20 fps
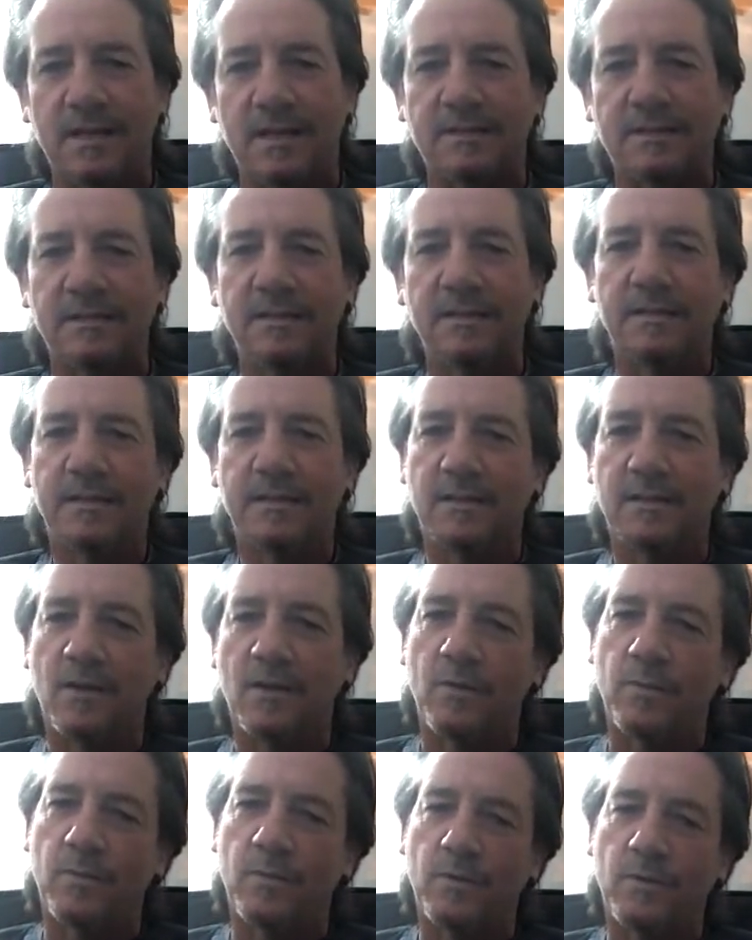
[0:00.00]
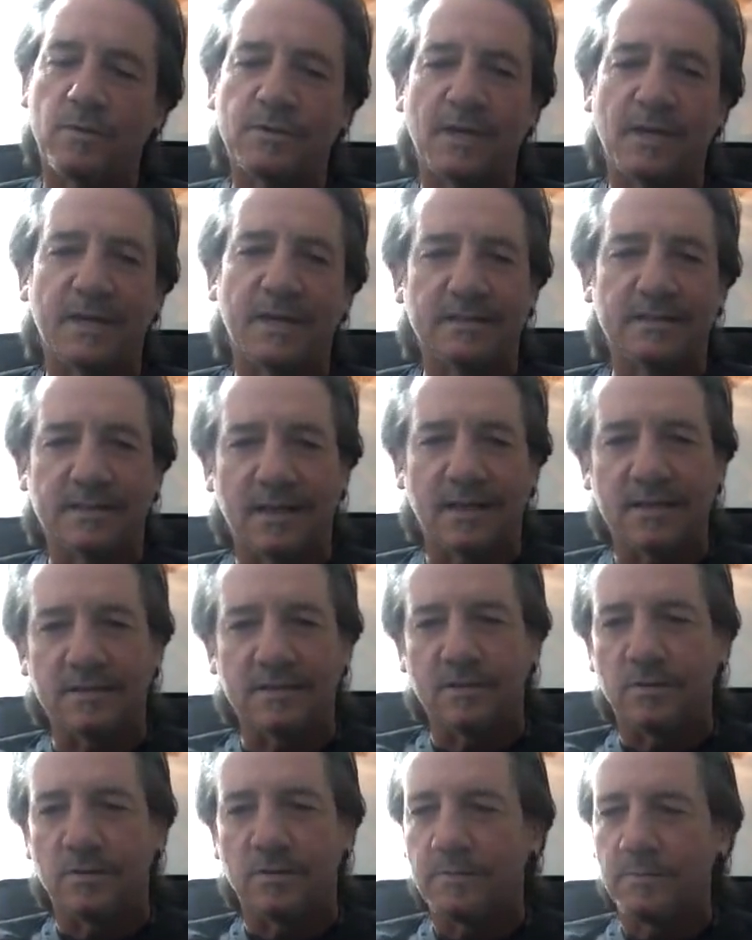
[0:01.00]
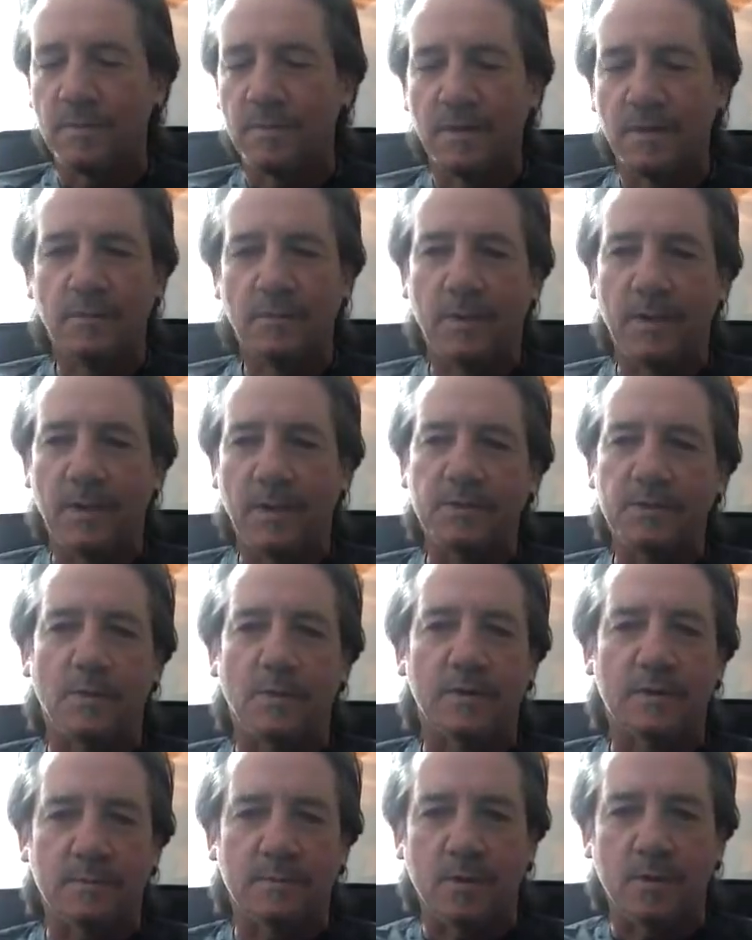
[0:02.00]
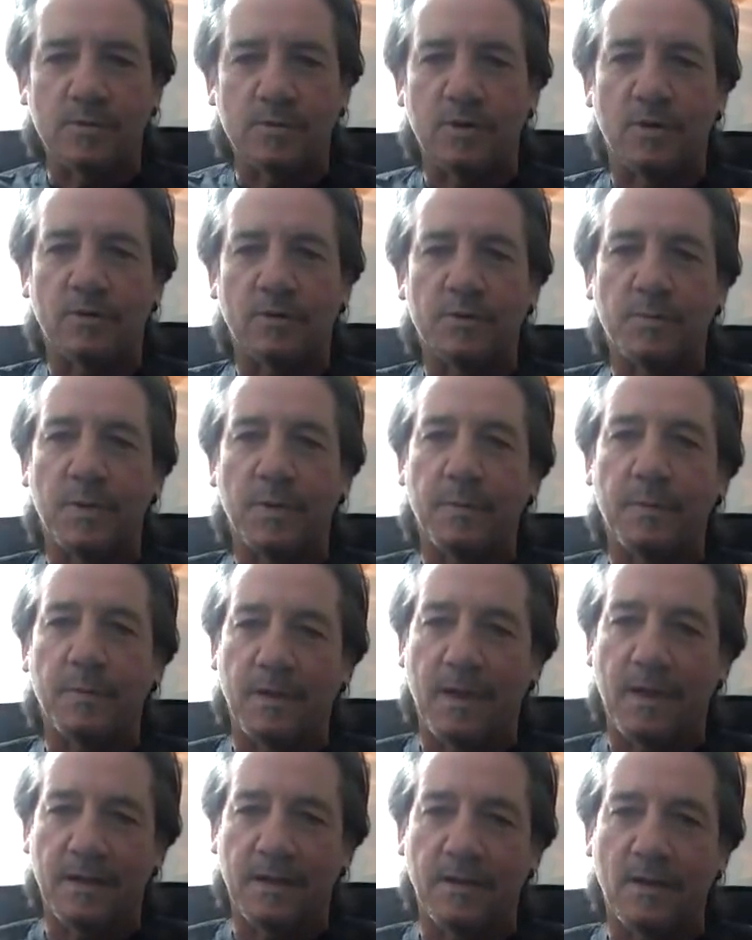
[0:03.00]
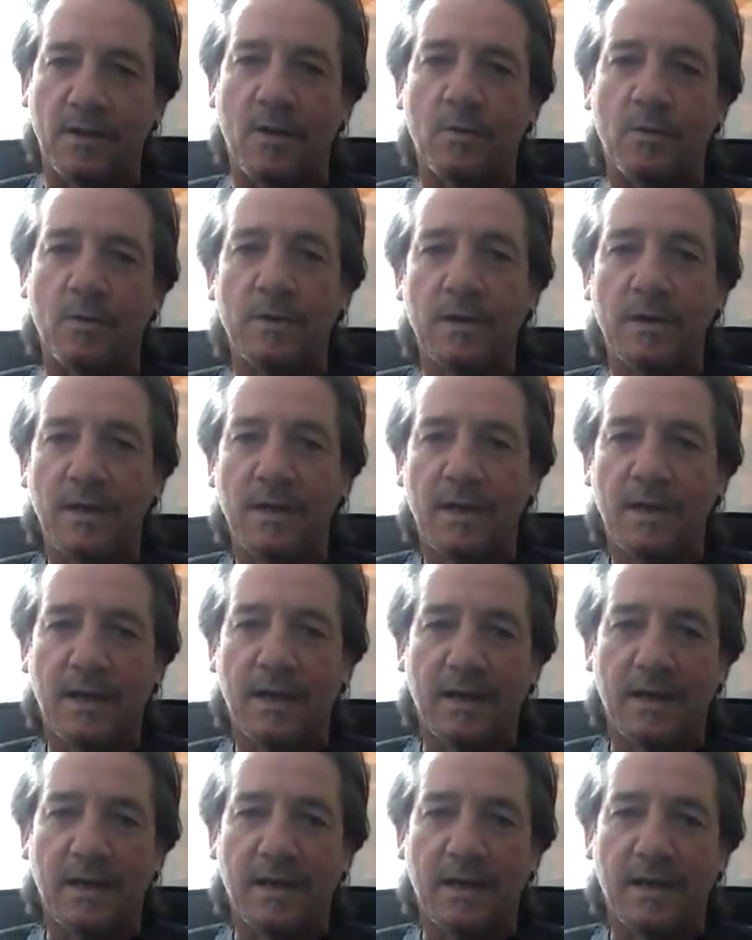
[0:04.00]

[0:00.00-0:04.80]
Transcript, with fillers: You know, all I can say is, look, Billy's one of the most honest people that I know, and